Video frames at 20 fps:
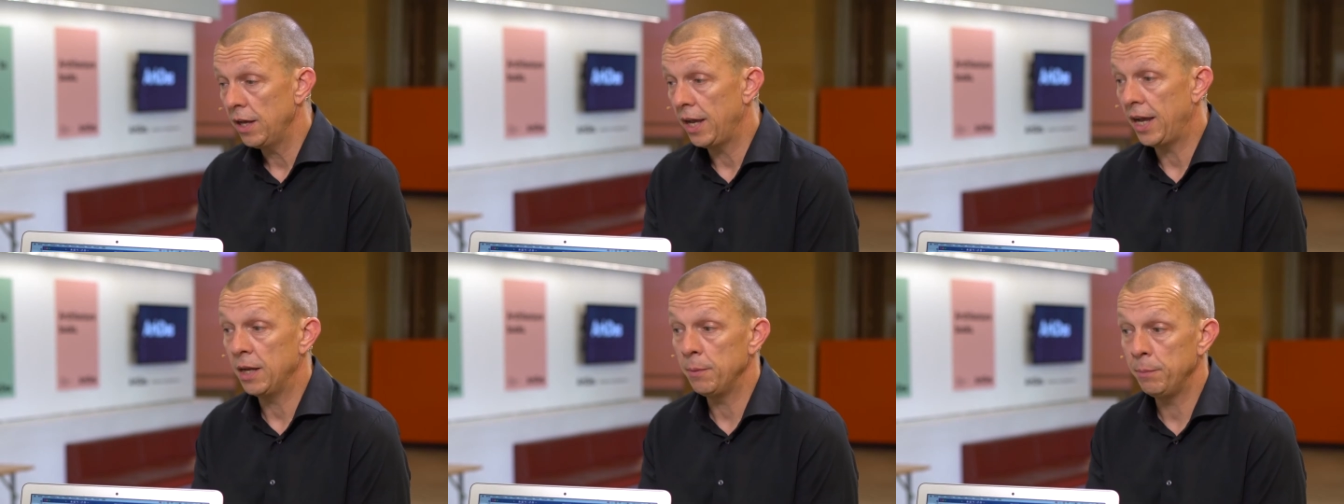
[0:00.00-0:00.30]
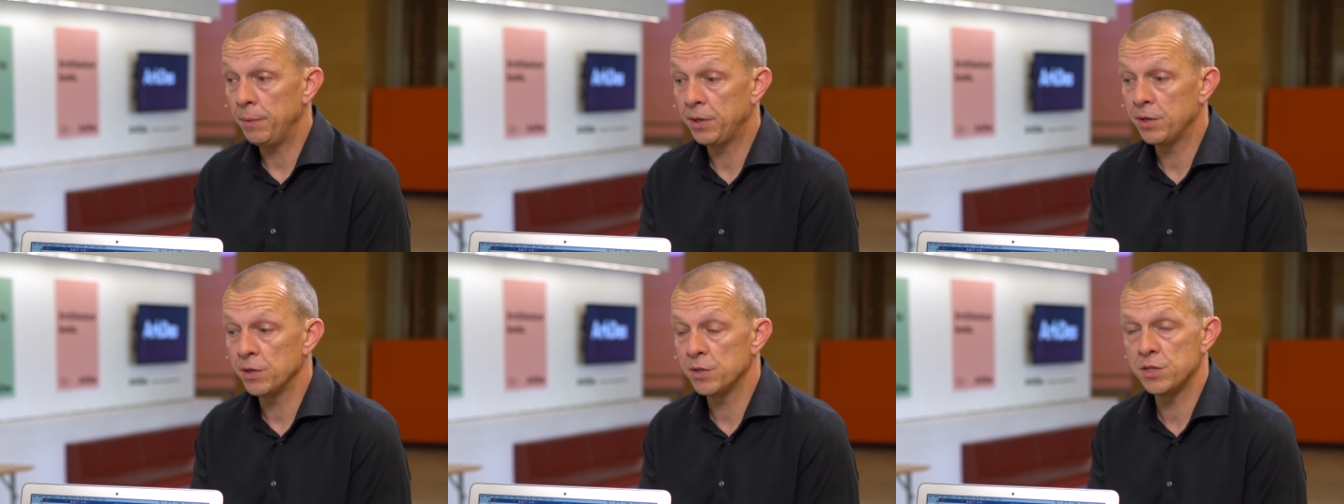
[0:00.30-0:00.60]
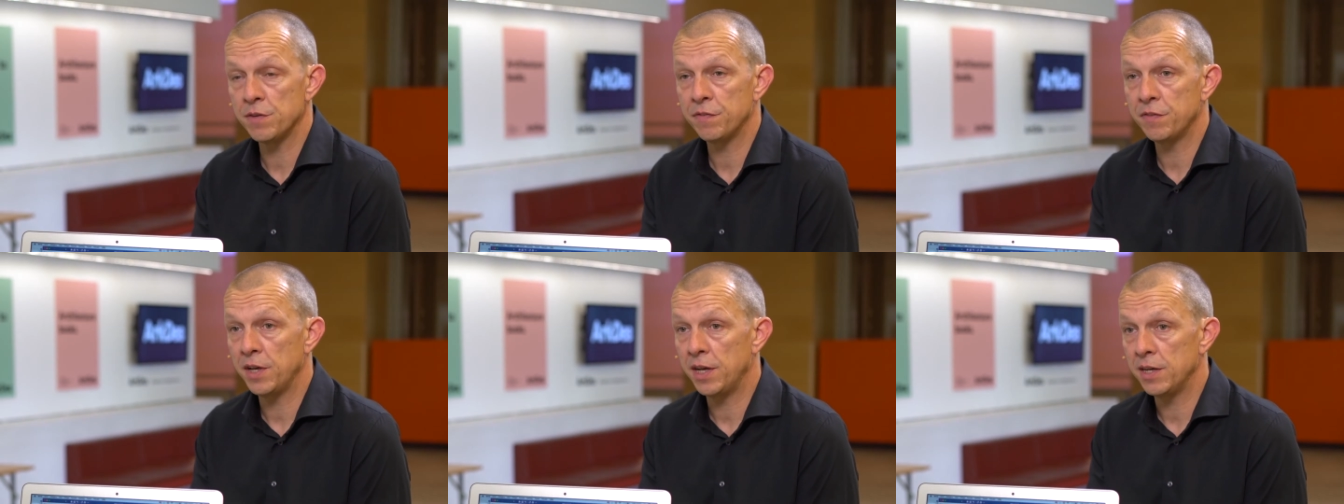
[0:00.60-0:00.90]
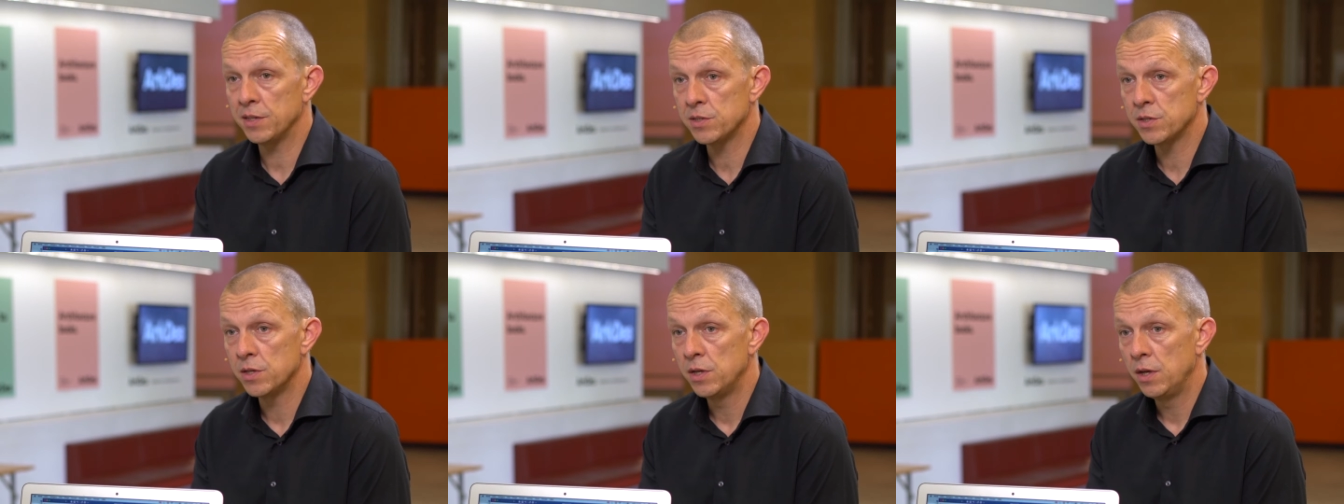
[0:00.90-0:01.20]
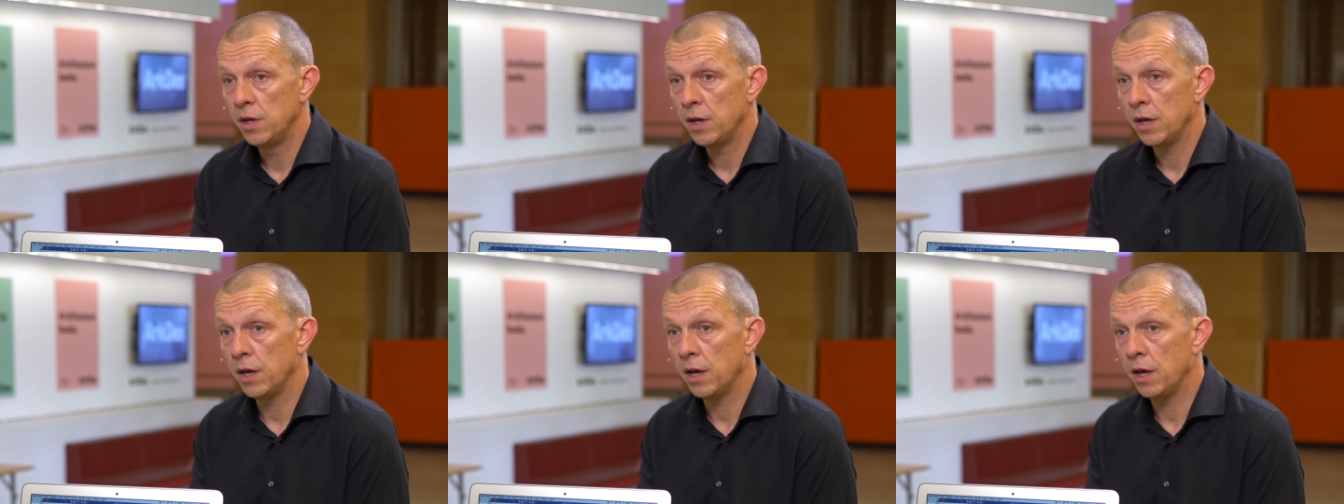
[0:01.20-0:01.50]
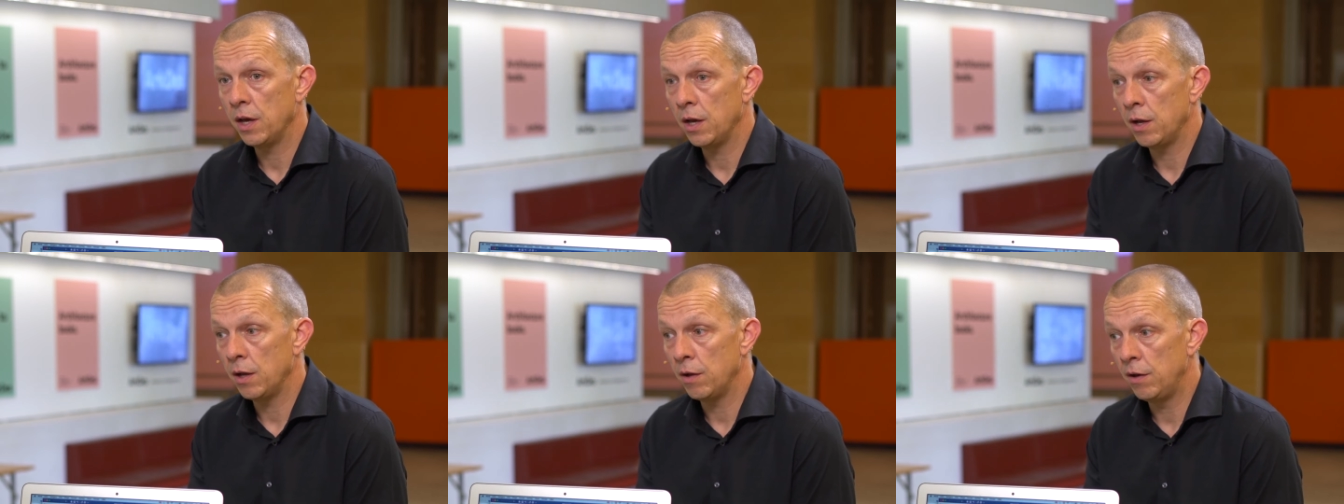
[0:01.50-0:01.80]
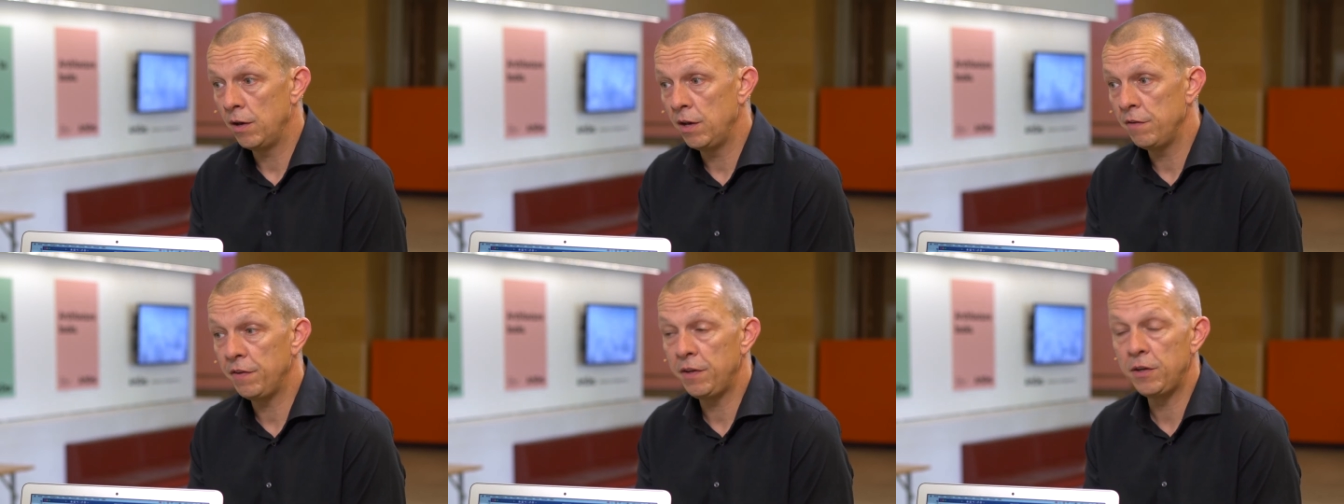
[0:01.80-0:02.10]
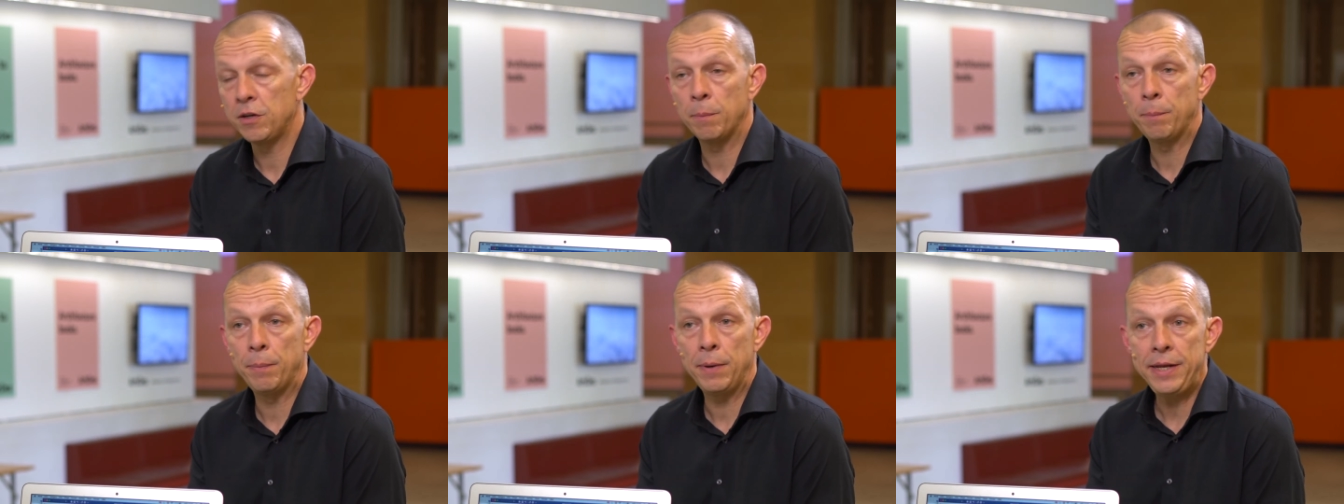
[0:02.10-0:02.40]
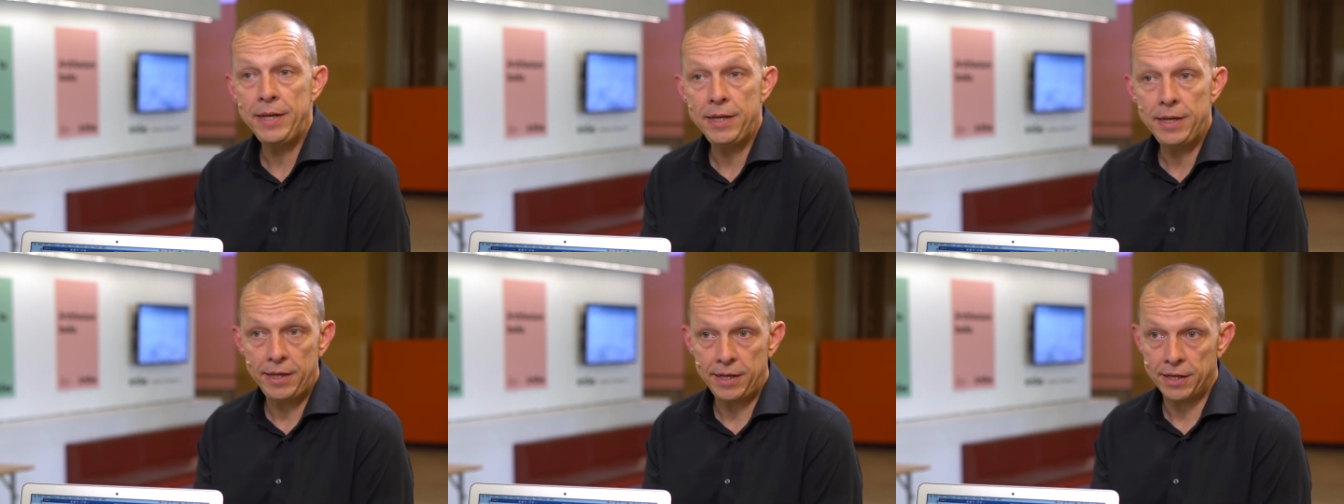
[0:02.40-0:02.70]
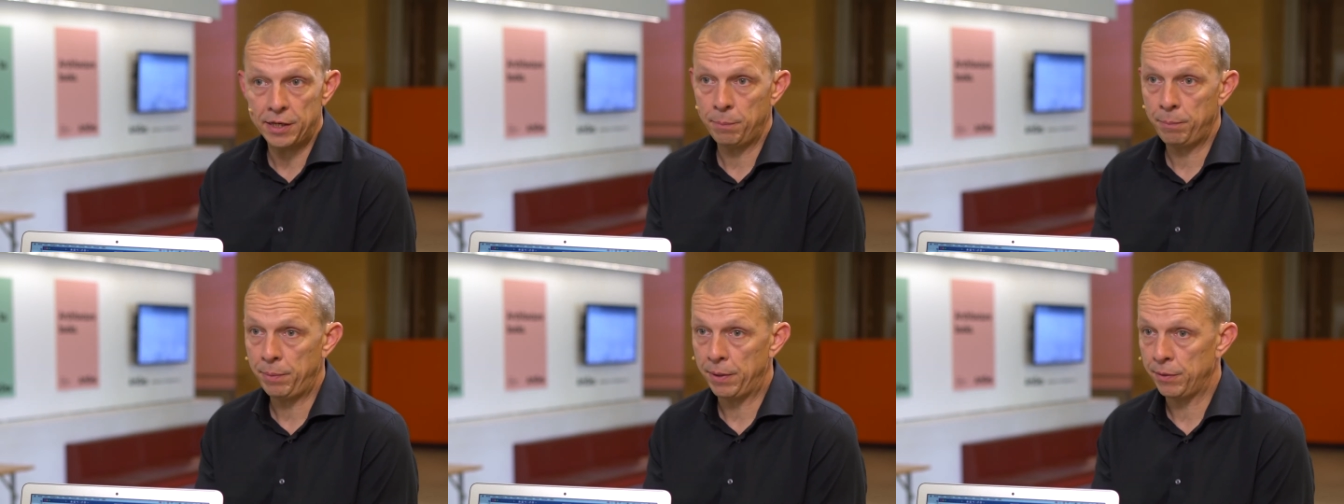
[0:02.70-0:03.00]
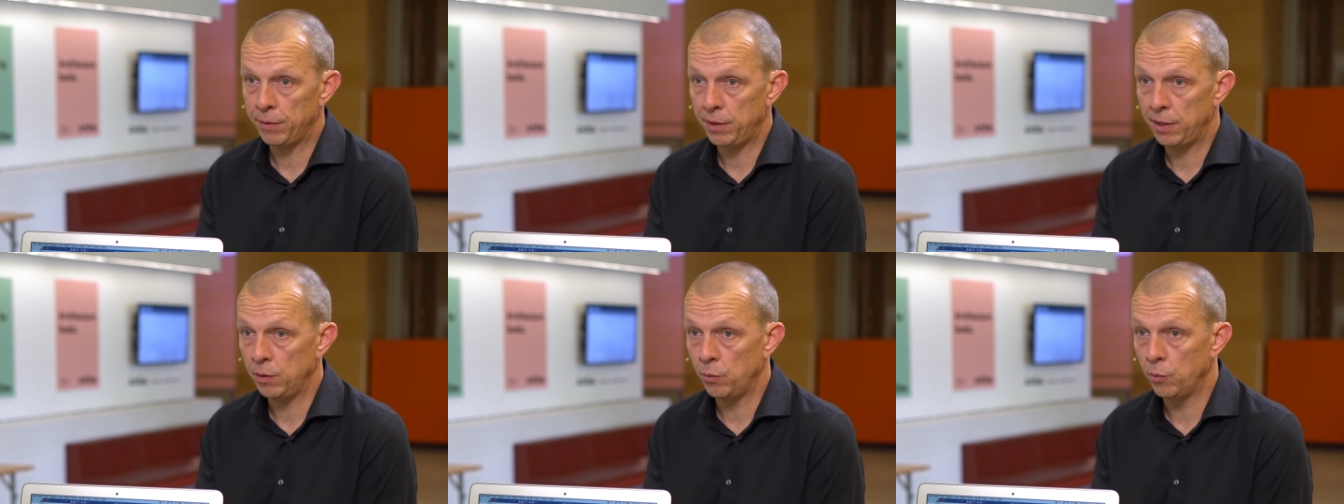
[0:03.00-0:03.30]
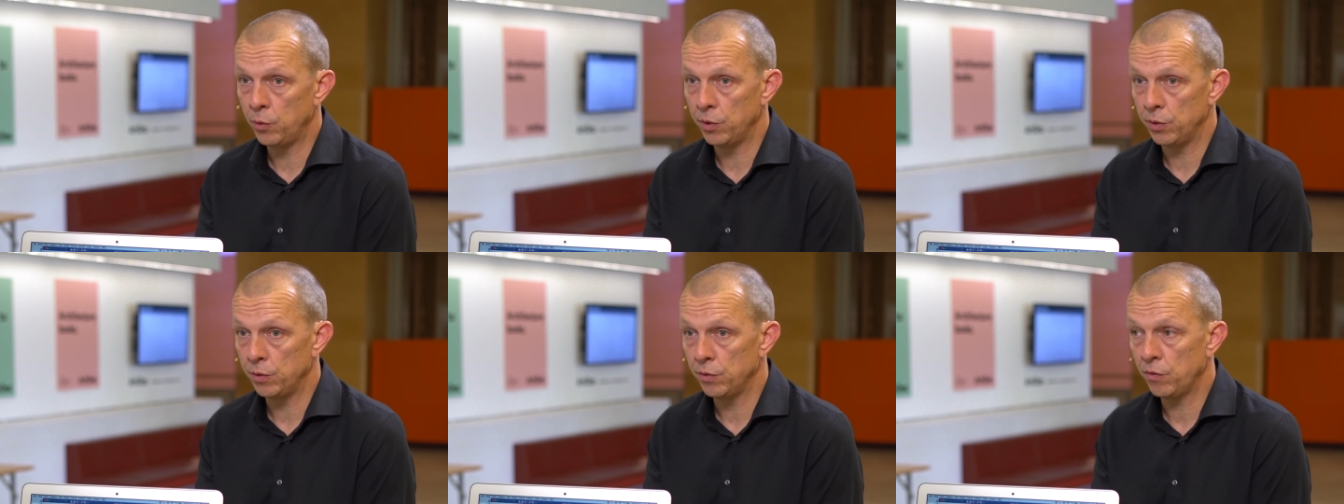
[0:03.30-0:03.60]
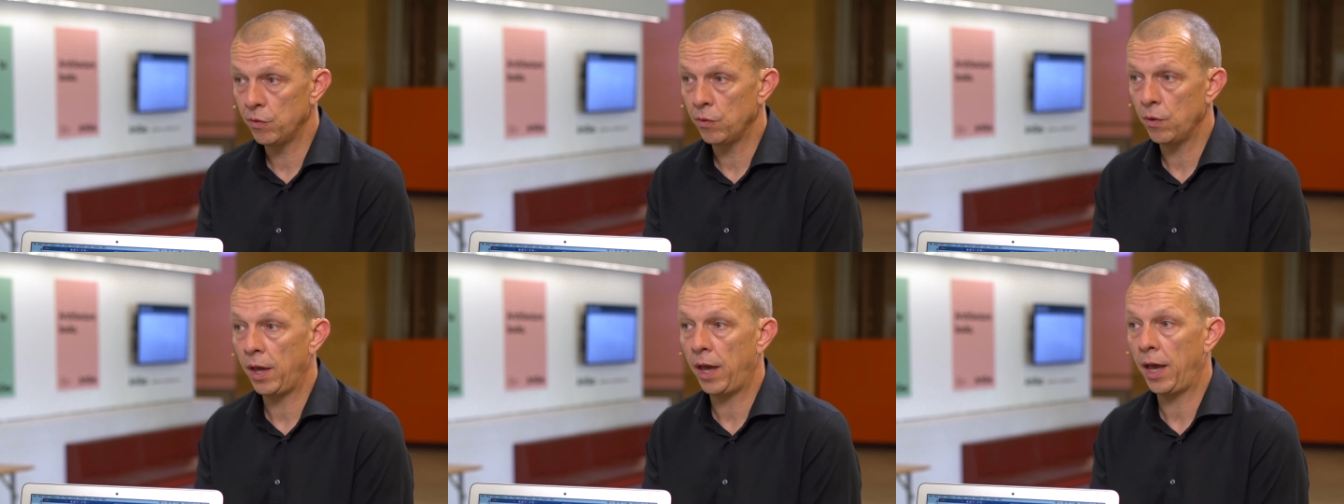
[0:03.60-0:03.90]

And because of that, uh, living completely in a parallel world.